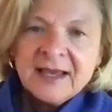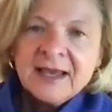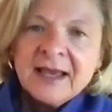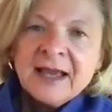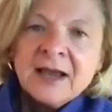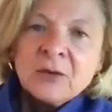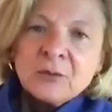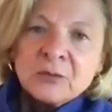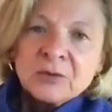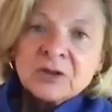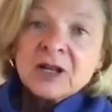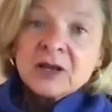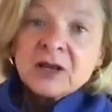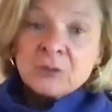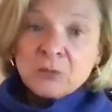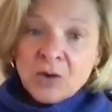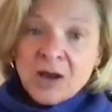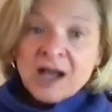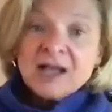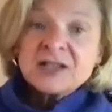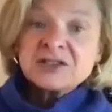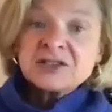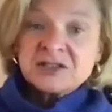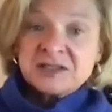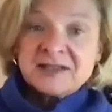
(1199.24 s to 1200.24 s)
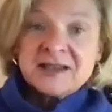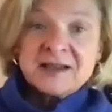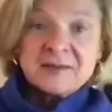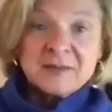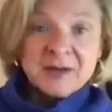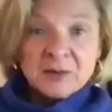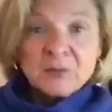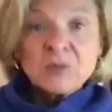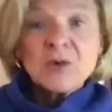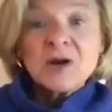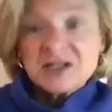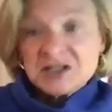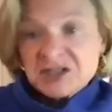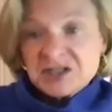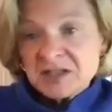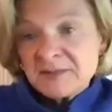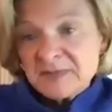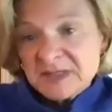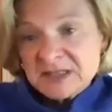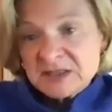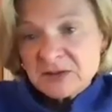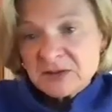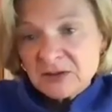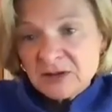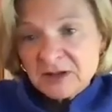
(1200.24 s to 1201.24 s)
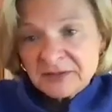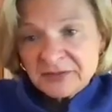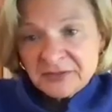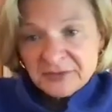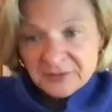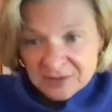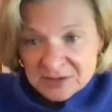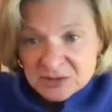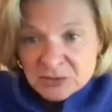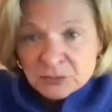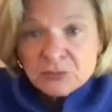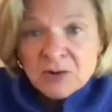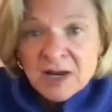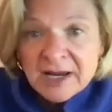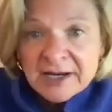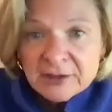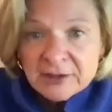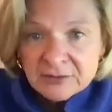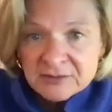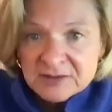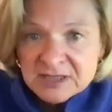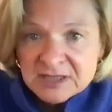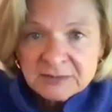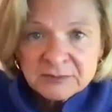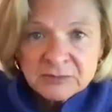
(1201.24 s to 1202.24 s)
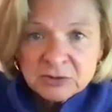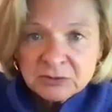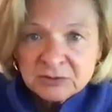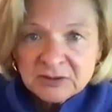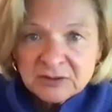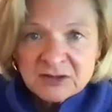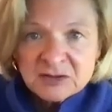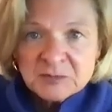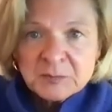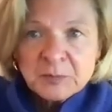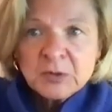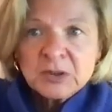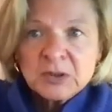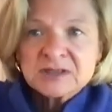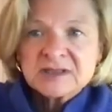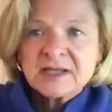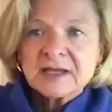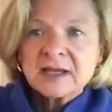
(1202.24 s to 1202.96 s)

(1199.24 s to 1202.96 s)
When I watch them as an author, as a writer, as someone who loves books.